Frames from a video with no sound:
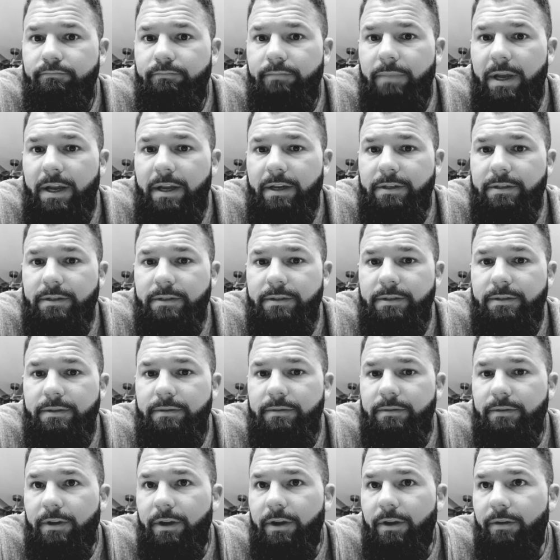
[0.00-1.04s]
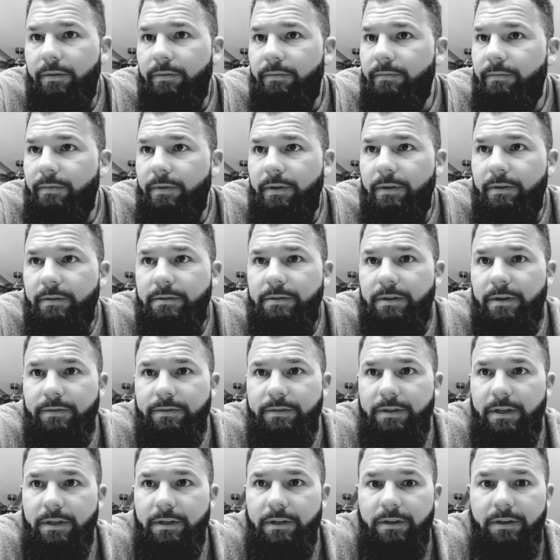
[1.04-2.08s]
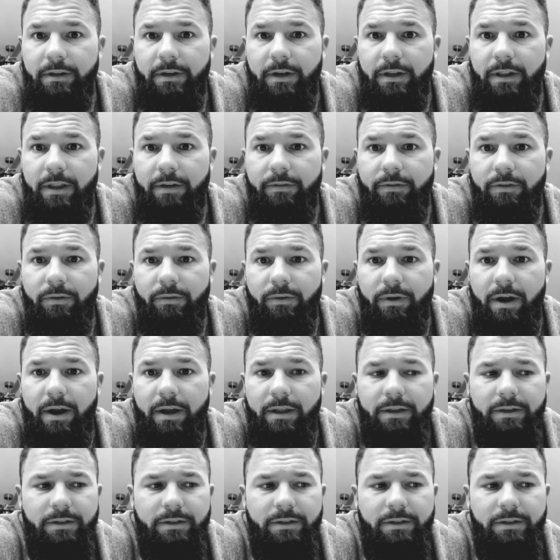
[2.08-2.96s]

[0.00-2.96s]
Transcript: pages, you know, stuff's getting deleted left and right.